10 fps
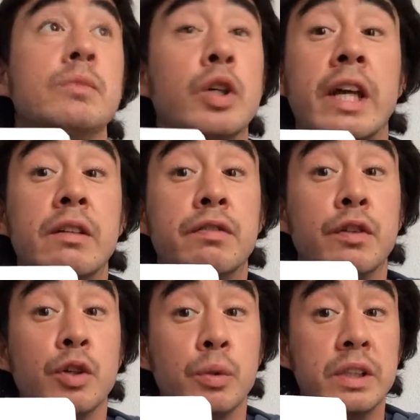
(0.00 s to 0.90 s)
Looking
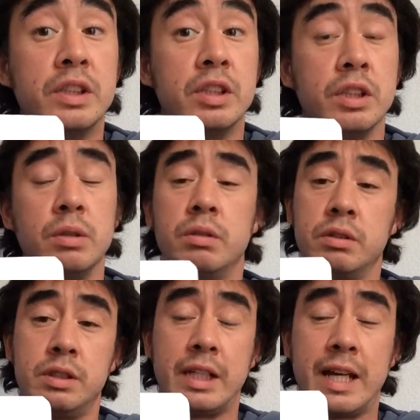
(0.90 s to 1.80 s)
forward to,
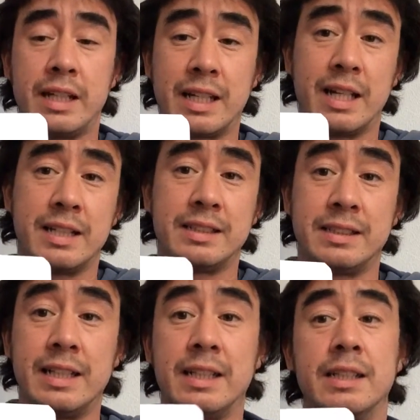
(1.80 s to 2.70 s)
tener ganas
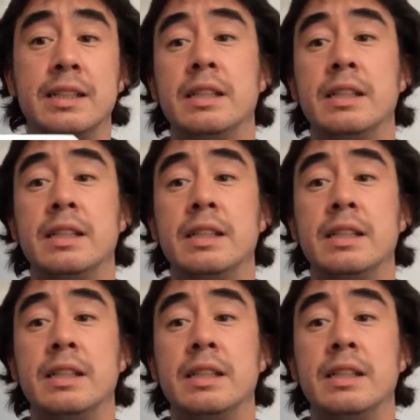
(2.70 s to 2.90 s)
de.